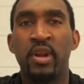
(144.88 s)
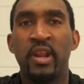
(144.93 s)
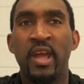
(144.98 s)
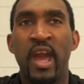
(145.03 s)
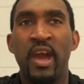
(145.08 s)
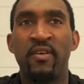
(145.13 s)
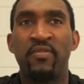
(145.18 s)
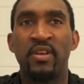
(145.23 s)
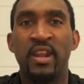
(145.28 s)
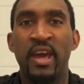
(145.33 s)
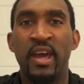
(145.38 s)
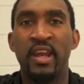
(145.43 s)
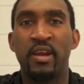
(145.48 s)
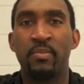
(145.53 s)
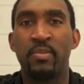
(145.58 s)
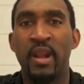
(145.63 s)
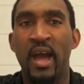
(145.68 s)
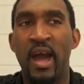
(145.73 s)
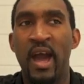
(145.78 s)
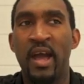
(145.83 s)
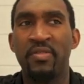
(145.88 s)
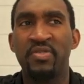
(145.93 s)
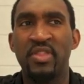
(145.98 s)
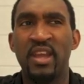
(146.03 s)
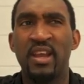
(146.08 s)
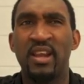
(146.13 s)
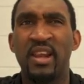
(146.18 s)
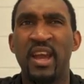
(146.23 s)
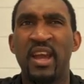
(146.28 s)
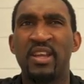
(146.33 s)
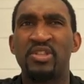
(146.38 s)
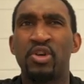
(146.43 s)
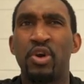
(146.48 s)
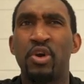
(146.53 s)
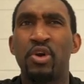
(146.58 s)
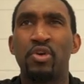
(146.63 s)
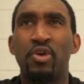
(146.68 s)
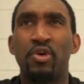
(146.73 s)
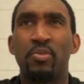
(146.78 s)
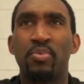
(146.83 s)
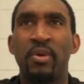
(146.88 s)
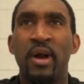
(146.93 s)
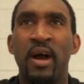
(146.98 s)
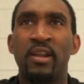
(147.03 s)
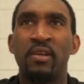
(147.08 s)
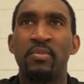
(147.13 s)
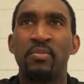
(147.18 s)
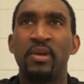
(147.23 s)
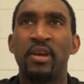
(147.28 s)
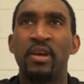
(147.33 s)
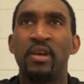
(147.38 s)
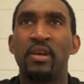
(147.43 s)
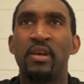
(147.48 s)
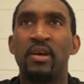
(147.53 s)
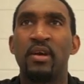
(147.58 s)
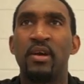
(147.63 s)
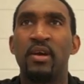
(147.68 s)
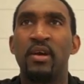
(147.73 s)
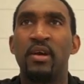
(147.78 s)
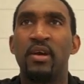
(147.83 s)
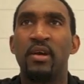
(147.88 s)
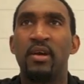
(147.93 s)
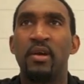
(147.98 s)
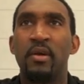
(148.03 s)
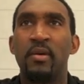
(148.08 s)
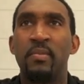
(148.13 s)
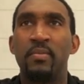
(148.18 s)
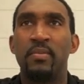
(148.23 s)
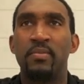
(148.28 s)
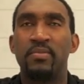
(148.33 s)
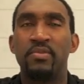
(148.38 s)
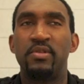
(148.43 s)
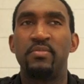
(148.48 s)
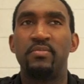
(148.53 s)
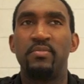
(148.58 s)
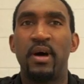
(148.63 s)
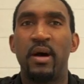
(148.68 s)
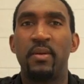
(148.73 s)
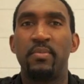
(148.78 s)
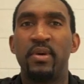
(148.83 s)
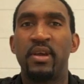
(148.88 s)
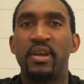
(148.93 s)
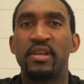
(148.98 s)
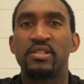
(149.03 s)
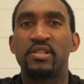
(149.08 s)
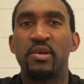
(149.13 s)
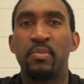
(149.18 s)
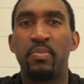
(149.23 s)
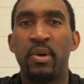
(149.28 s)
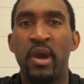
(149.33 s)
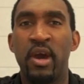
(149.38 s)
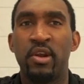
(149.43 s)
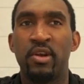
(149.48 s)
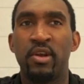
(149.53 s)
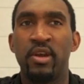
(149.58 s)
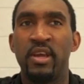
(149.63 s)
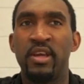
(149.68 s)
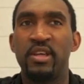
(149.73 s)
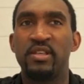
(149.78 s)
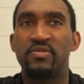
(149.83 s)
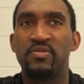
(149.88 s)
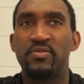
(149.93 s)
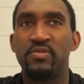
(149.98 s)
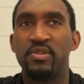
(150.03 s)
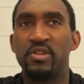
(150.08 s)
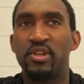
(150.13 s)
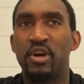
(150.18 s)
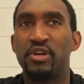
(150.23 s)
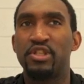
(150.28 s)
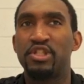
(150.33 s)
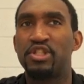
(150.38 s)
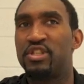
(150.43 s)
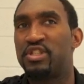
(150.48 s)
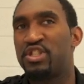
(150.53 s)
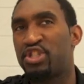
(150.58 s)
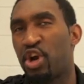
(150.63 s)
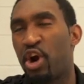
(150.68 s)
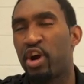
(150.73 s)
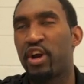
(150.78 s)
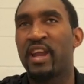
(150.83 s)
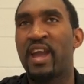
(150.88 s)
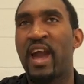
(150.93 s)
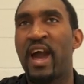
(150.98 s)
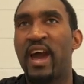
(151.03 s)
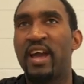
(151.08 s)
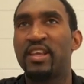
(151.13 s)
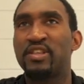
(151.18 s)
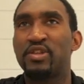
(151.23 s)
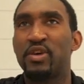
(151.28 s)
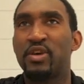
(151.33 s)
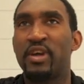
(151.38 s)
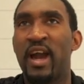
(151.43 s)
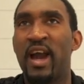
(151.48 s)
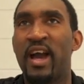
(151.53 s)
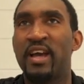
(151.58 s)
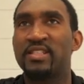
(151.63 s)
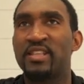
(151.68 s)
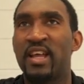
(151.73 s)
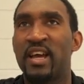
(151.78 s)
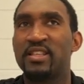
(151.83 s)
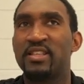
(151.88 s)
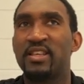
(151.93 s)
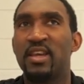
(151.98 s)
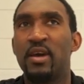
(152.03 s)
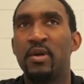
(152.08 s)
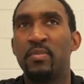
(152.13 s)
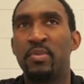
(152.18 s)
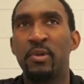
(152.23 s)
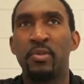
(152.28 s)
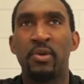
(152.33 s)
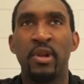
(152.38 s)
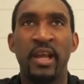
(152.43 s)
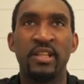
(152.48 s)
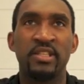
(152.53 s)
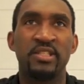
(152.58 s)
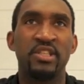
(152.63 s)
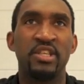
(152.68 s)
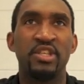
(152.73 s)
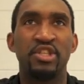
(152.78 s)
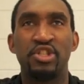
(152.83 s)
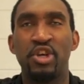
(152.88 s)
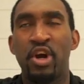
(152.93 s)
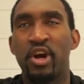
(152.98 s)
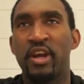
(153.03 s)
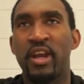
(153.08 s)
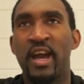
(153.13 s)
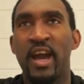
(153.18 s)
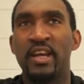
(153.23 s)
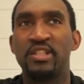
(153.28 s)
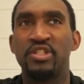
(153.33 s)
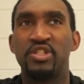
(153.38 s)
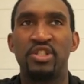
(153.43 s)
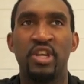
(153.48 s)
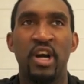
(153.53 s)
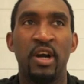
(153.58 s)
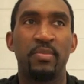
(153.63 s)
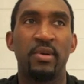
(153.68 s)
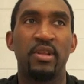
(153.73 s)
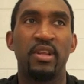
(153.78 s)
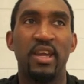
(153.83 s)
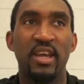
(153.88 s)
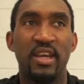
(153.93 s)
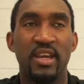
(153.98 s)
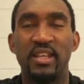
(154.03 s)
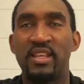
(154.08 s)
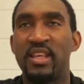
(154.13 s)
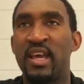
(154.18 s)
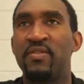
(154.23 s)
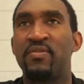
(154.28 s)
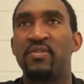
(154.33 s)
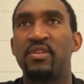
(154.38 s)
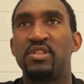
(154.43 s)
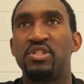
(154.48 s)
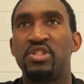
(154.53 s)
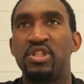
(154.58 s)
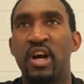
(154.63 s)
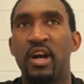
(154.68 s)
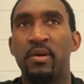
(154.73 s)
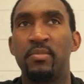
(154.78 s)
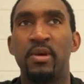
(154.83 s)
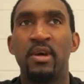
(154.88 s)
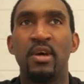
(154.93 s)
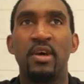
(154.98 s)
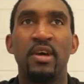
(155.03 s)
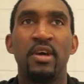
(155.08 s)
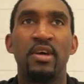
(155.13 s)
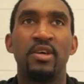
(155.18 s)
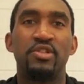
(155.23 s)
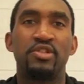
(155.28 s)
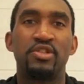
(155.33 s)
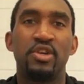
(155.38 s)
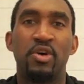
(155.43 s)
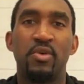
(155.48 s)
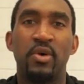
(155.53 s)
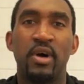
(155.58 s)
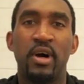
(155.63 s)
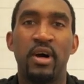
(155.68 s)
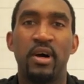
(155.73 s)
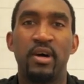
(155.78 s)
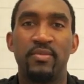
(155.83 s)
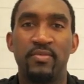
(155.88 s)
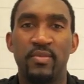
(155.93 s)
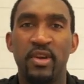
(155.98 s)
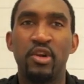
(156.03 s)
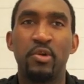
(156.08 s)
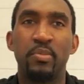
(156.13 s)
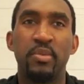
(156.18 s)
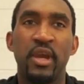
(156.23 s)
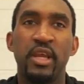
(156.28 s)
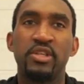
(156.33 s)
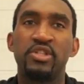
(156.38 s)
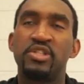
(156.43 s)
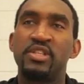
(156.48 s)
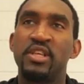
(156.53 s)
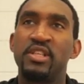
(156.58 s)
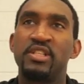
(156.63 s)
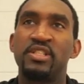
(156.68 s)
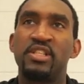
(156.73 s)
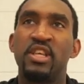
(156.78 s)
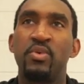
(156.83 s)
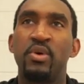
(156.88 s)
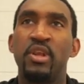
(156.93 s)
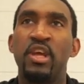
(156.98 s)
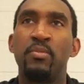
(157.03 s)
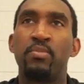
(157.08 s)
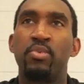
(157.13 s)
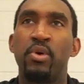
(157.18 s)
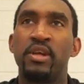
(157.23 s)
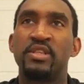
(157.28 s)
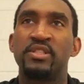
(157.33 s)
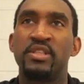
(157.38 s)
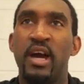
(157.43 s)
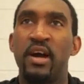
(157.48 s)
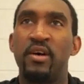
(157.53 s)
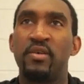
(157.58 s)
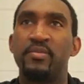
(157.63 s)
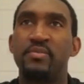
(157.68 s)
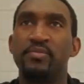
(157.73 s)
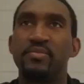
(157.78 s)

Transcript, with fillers: pretty athletic, but I, I think Lance Hurdle will probably be my biggest competitor. He's you know short guy, so guys like people like to see short guys jump, and he can definitely jump. So uh, it'll be interesting to see what he brings up.